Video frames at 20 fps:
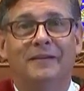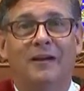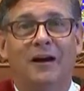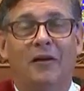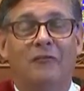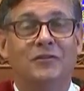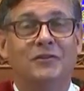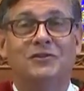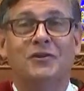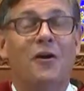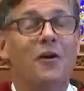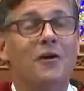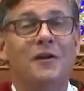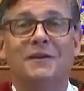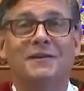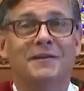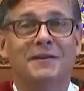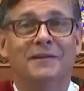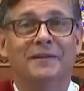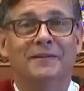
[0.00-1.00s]
of
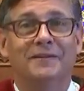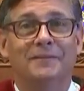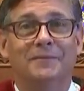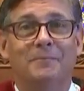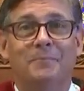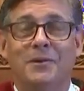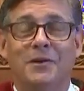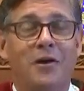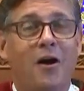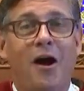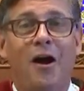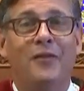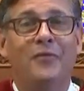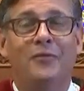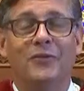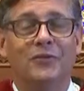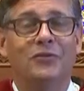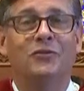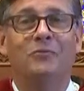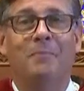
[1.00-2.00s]
eternity beyond
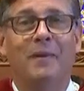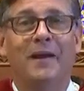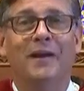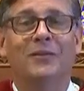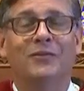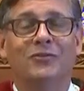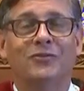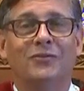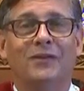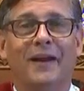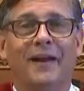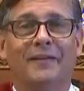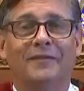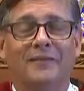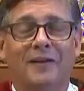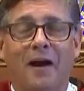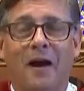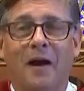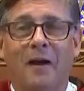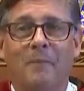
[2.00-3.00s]
this space and
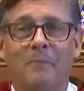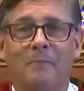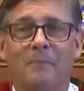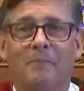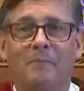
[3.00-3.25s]
time.